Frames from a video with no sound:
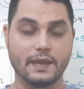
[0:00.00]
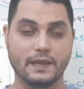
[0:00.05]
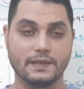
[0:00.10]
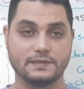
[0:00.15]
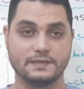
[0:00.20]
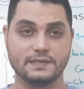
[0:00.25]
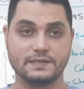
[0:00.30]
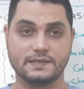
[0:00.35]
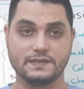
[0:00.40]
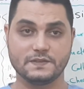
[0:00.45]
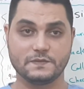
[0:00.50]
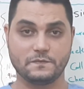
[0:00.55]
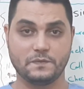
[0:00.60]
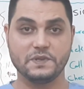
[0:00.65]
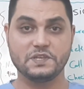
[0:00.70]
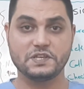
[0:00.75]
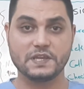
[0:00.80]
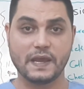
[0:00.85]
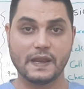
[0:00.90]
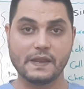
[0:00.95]
this is
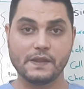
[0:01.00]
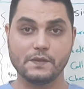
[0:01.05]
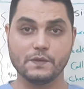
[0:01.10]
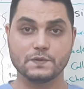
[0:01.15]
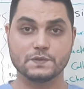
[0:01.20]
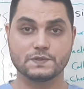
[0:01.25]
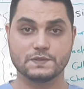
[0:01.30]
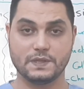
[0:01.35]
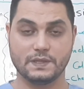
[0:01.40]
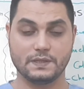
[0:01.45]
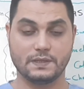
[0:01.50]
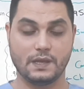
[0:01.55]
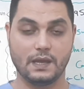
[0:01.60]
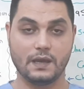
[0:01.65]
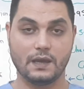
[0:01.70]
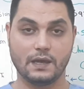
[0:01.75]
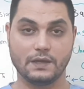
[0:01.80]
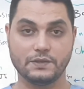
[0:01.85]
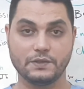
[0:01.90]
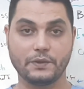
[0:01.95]
especially used
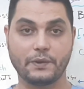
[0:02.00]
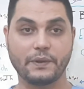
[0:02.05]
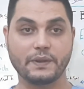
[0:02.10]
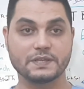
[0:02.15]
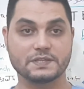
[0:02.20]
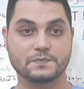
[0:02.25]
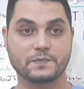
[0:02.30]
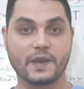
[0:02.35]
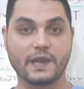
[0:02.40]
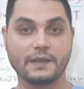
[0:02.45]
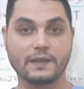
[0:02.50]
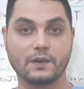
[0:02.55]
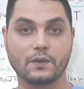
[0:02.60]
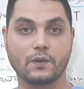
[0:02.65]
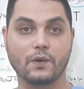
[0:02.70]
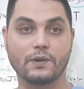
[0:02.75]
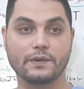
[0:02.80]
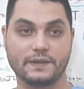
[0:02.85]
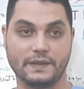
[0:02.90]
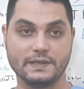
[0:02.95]
during spinal
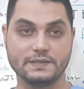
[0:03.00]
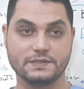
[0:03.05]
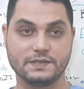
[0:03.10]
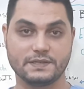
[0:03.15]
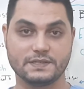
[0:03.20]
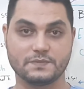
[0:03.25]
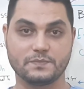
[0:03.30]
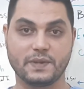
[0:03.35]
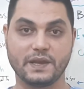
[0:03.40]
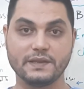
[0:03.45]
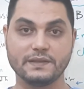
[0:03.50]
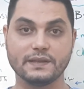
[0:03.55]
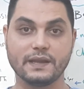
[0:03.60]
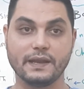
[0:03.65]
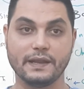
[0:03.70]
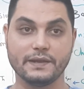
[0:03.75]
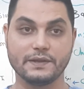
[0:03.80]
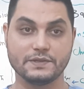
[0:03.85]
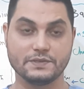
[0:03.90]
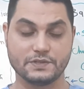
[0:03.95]
cord injury, spinal
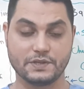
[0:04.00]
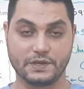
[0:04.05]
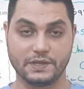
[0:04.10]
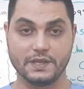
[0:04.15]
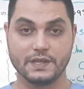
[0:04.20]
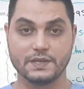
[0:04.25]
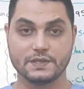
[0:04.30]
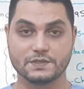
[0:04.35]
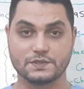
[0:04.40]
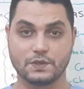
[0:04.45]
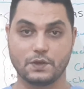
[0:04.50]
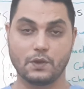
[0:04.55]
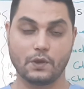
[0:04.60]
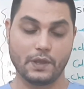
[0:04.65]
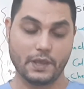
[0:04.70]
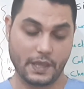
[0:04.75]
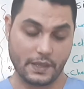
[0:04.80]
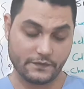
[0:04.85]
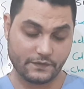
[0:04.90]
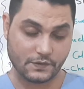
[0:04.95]
injury.
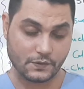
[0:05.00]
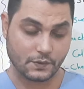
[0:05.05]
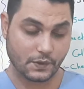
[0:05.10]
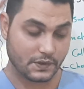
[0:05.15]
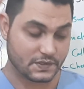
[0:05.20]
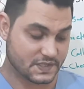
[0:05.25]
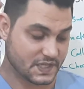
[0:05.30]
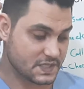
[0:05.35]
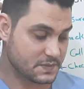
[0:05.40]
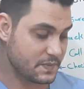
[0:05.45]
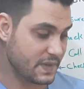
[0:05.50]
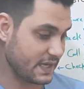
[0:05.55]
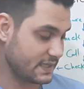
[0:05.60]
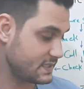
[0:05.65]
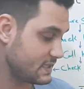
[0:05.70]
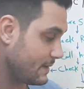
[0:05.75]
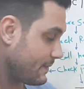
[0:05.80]
So if you suspect the